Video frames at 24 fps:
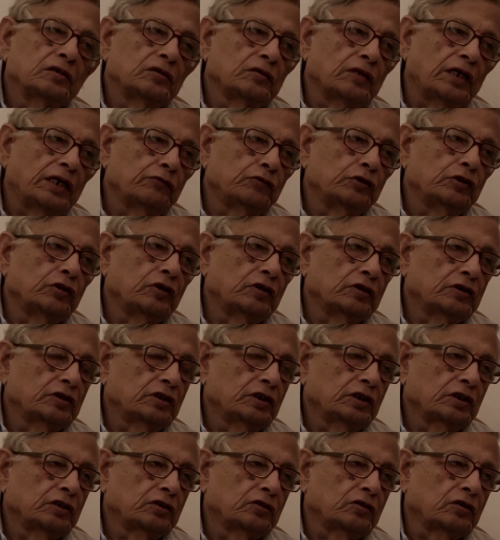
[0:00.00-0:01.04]
I would not
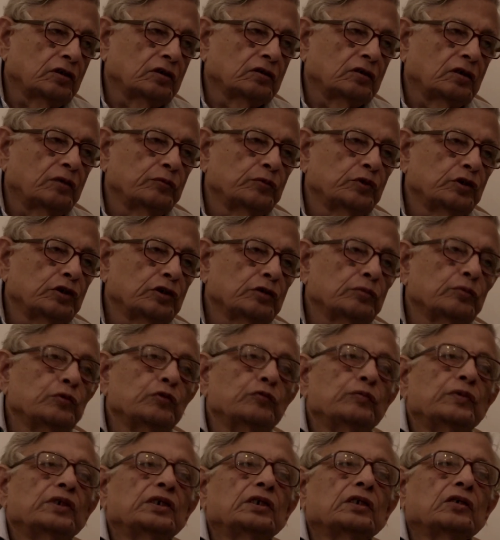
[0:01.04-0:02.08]
say strong communist
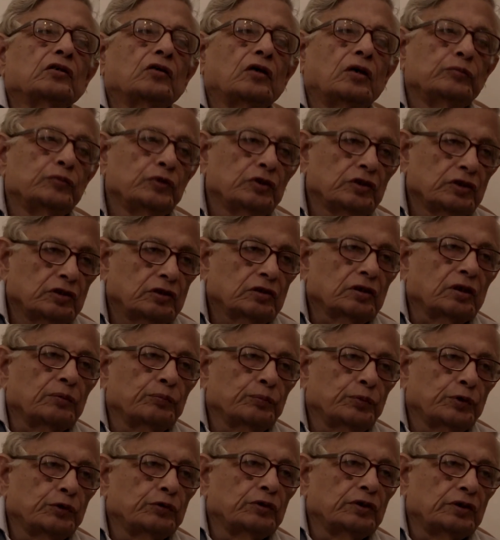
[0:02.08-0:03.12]
movement, a communist
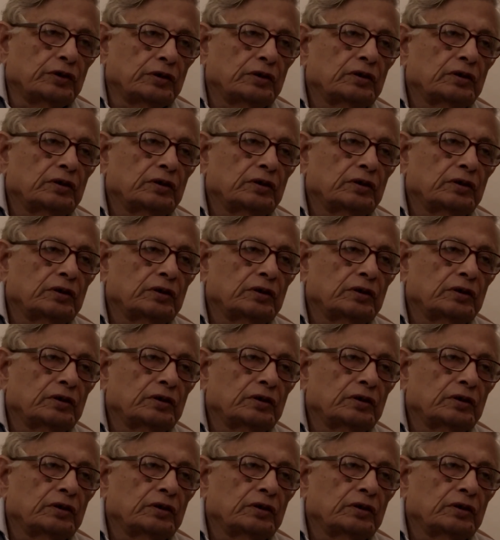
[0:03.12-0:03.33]
component.